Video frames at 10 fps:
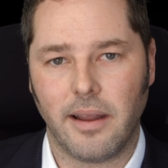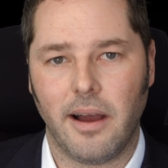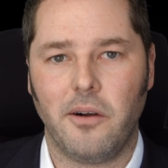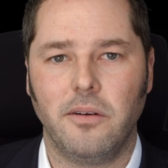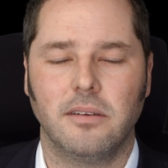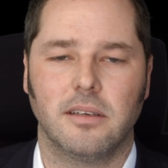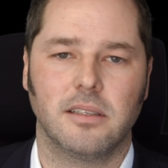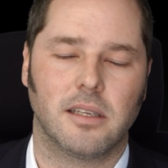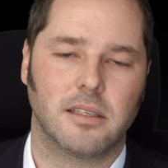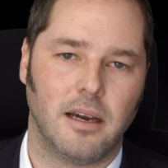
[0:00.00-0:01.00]
now is
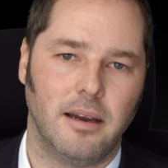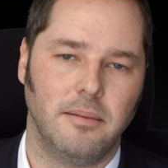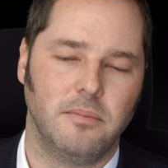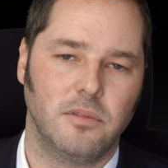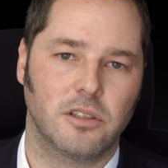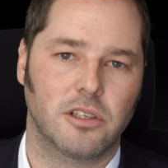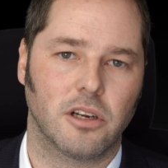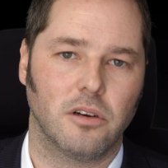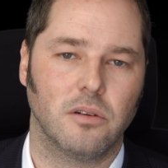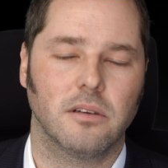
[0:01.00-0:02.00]
the time to
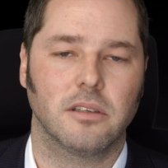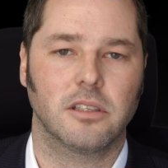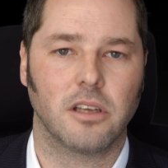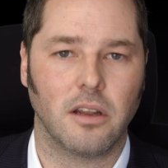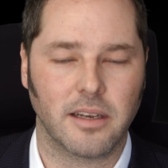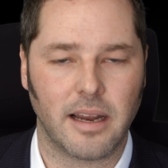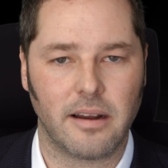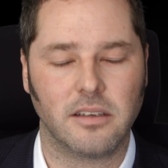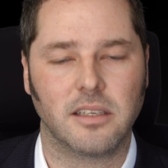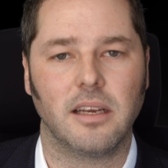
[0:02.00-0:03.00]
show
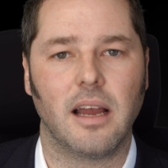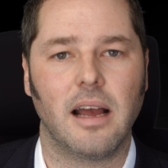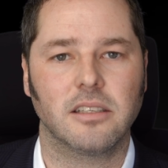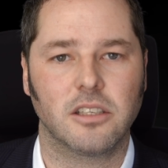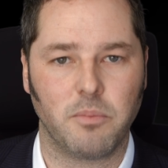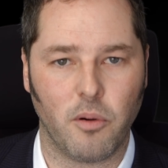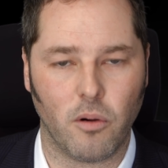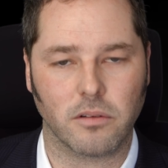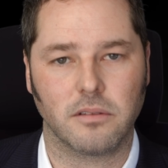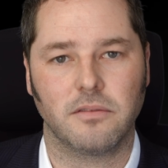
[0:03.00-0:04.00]
solidarity and
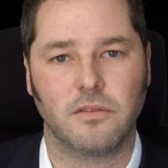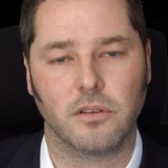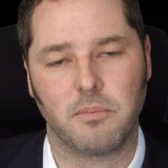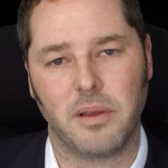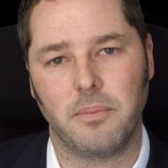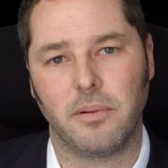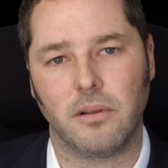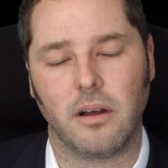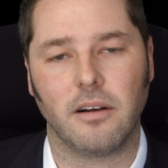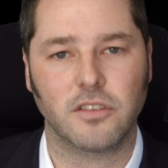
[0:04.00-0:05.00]
support for the
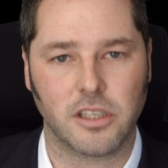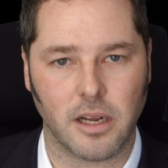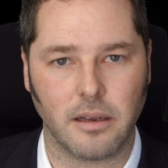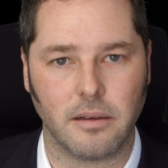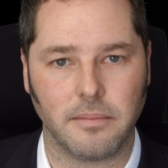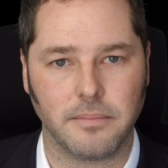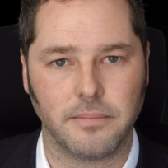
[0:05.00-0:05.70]
people of China.